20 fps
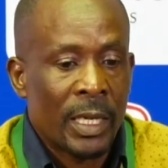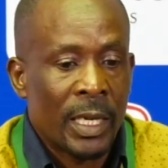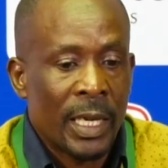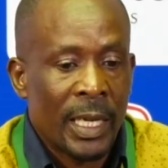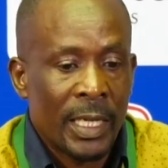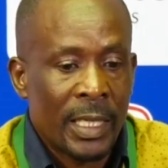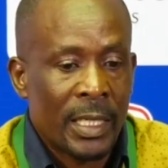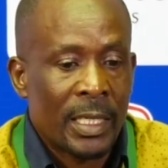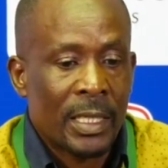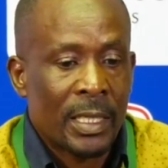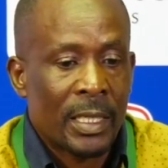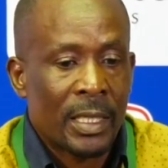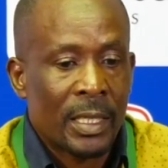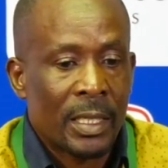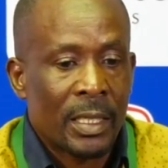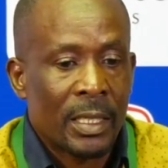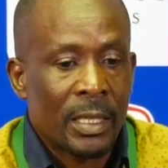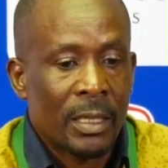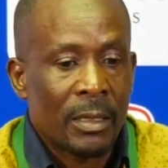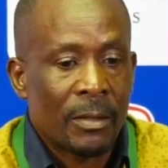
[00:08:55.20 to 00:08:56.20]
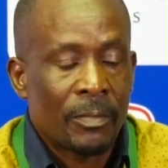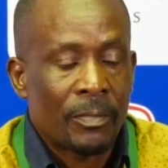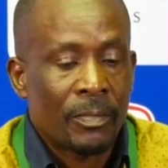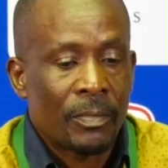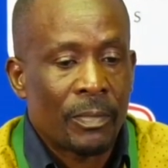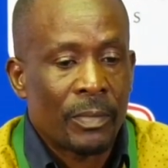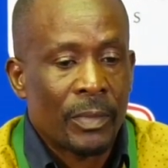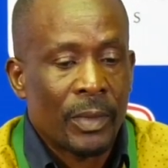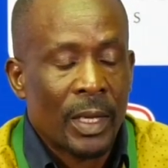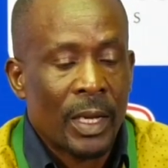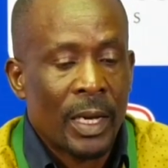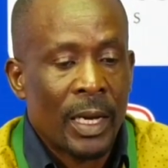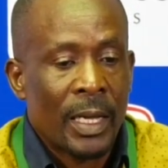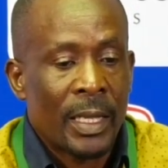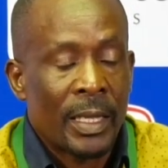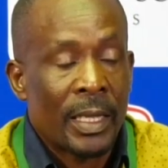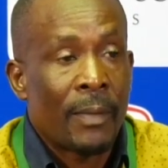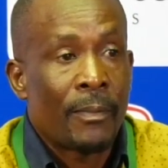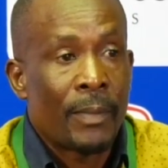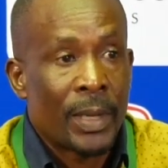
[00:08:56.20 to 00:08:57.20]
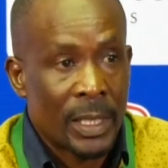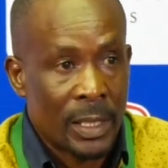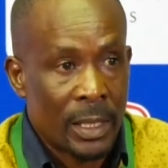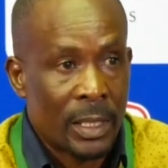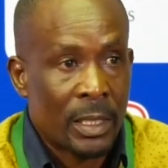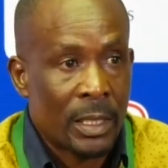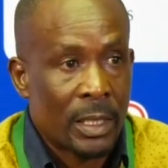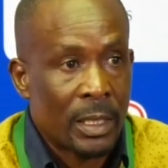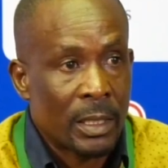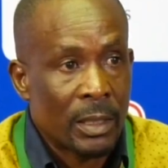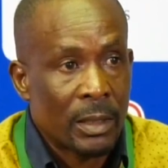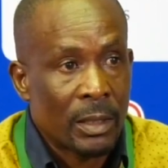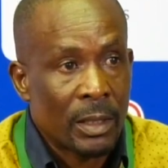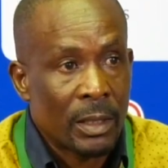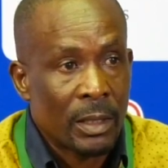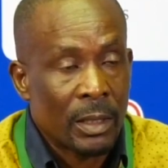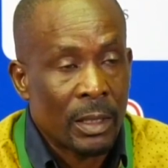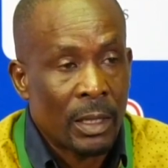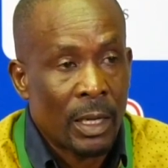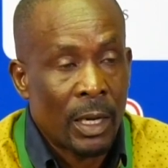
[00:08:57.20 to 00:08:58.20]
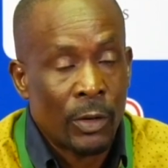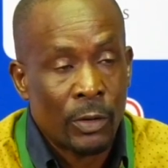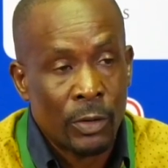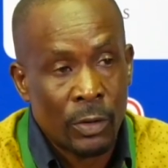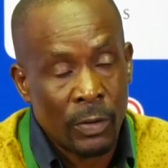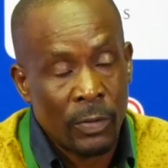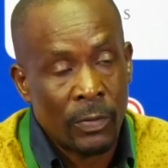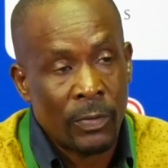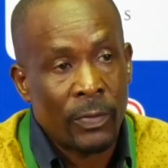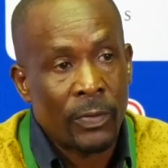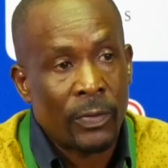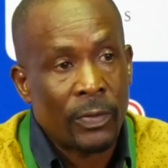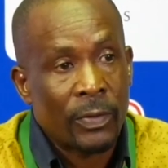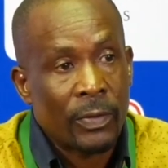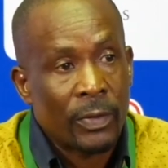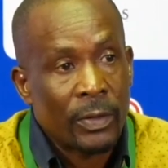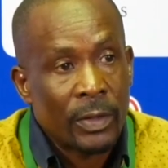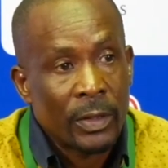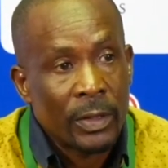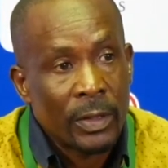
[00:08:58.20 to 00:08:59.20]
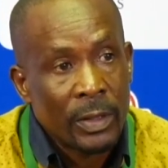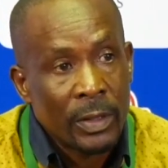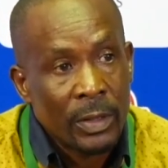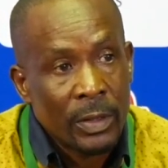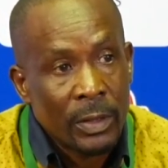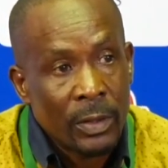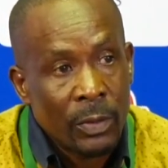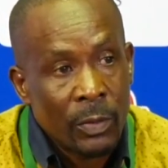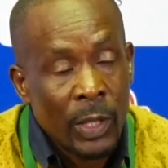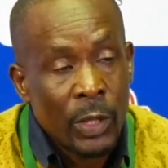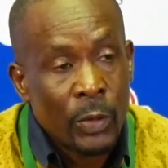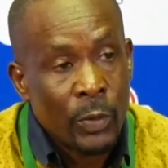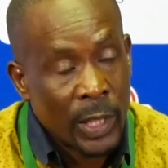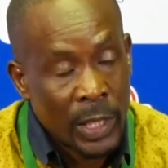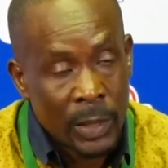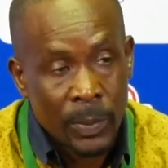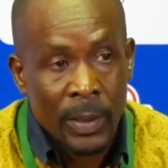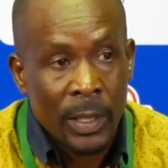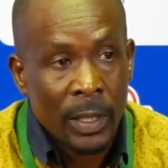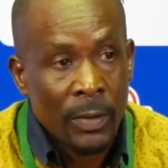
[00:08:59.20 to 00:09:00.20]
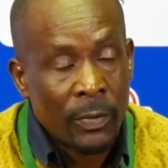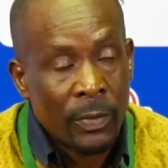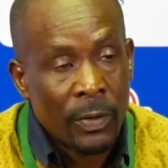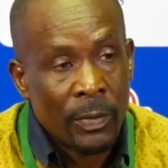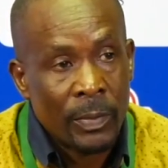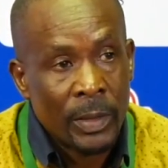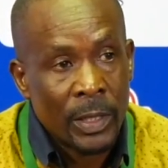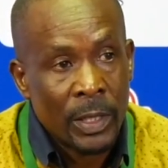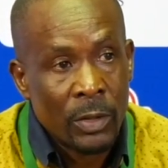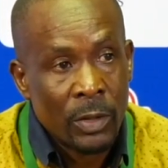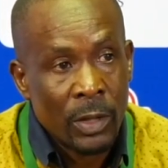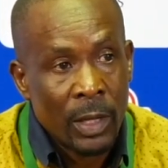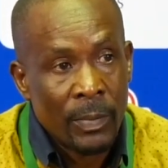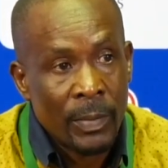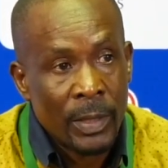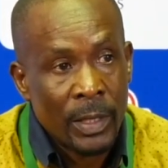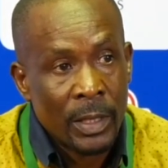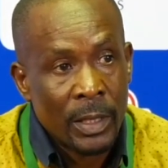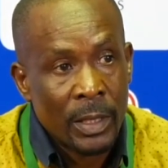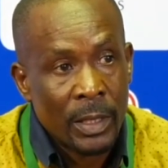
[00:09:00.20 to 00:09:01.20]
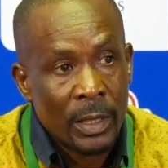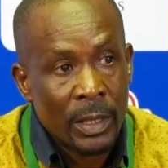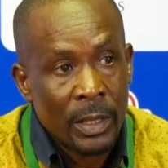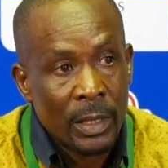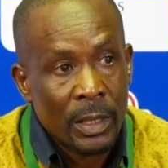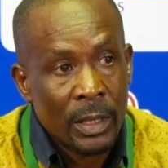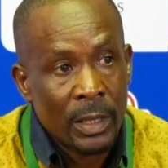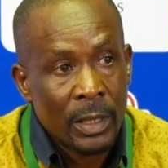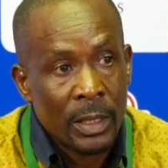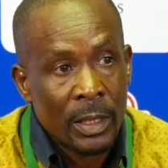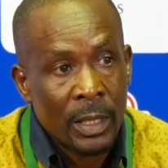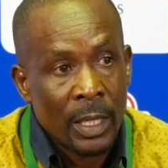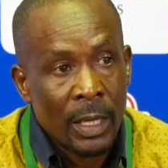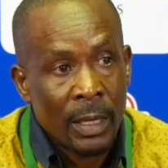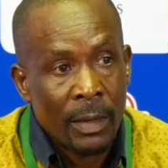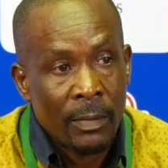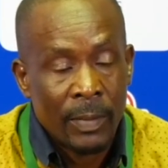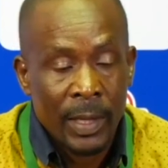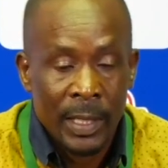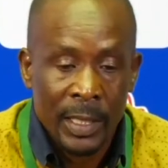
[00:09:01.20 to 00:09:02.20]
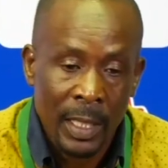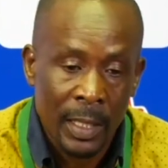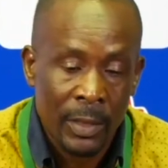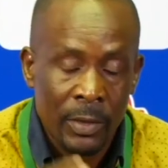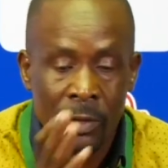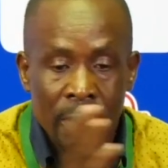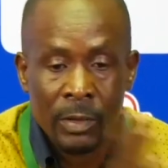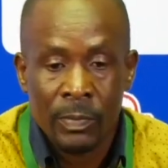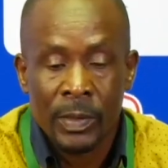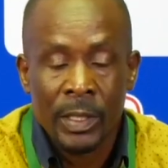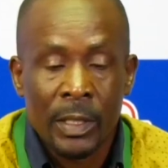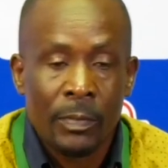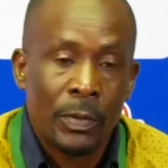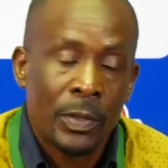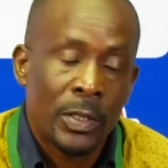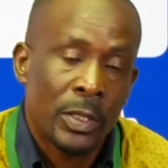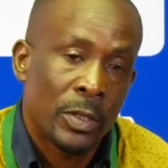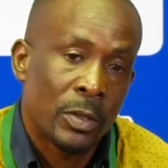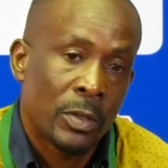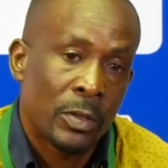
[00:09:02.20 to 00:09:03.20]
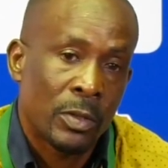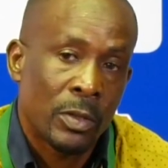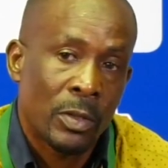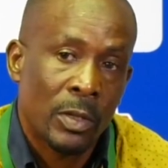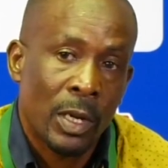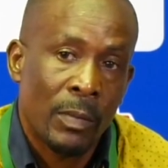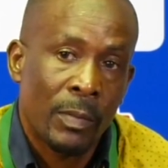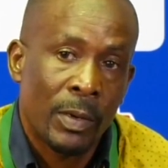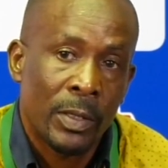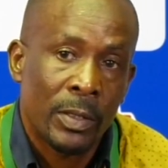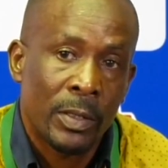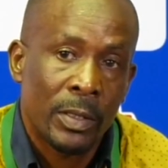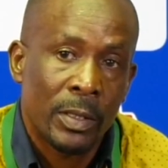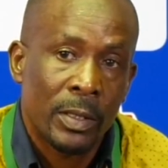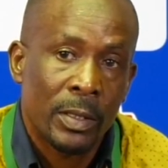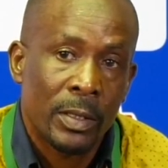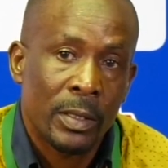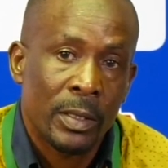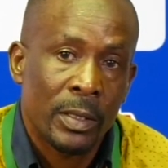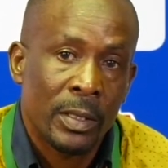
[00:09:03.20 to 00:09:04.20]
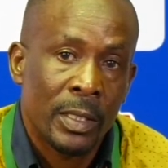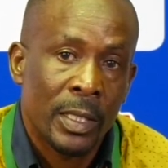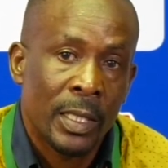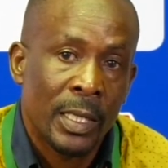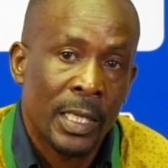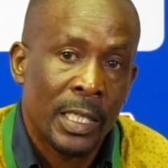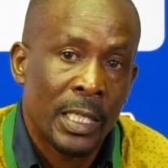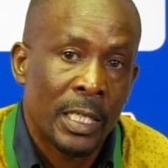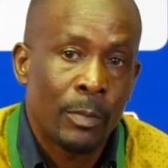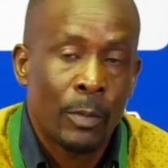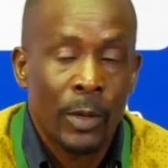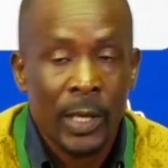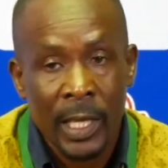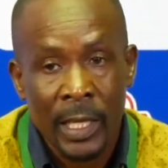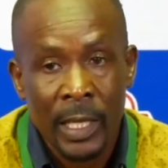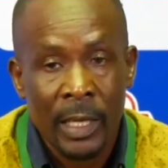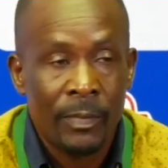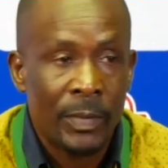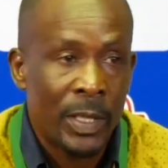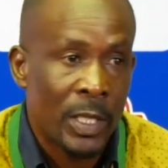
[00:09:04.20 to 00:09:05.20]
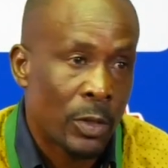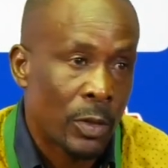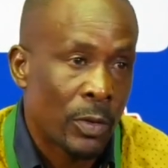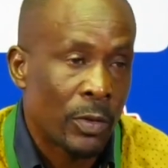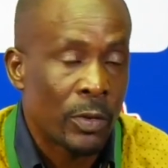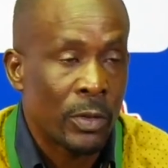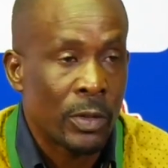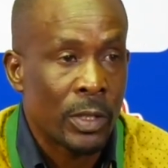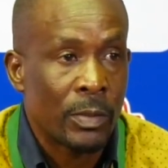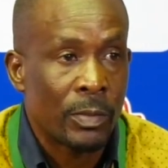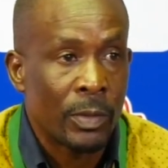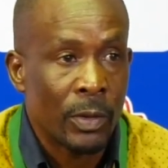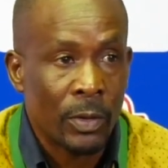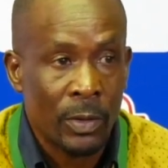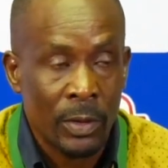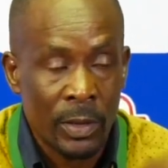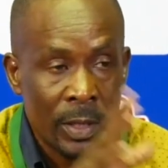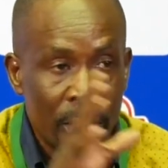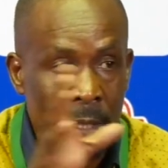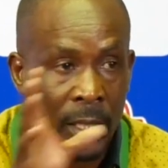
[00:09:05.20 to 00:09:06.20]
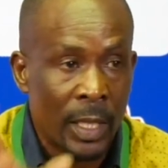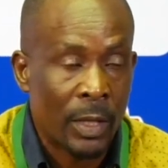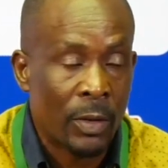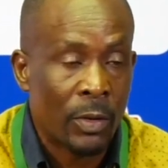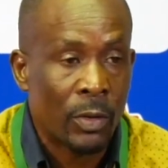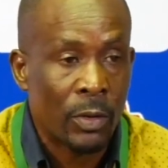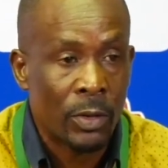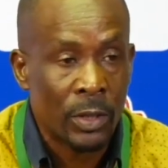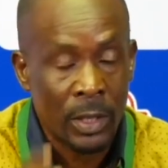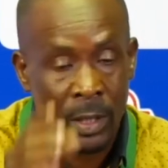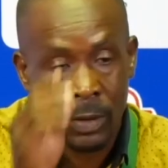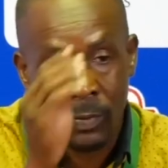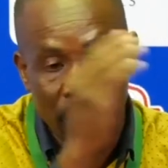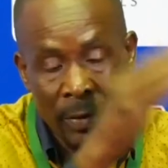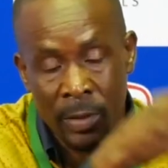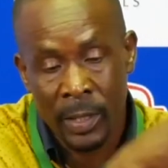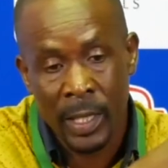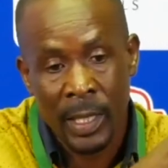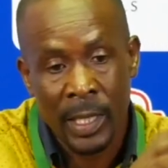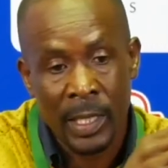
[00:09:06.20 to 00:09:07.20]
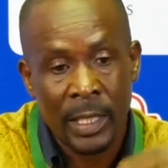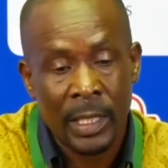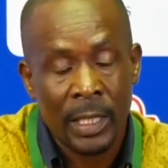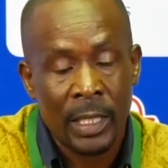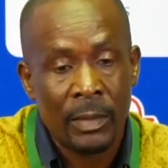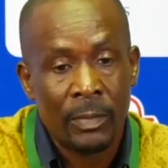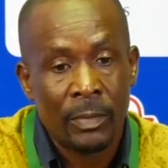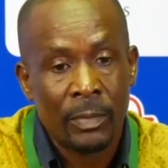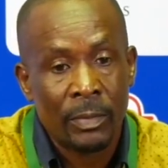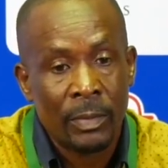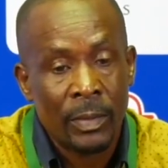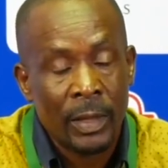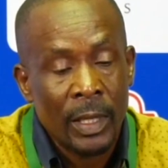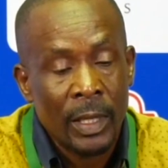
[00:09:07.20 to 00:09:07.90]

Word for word: get the best out of what we expected from this tournament. Yeah, but I'll not in position to talk about the other team, whether they miss or not, because a coach for the other team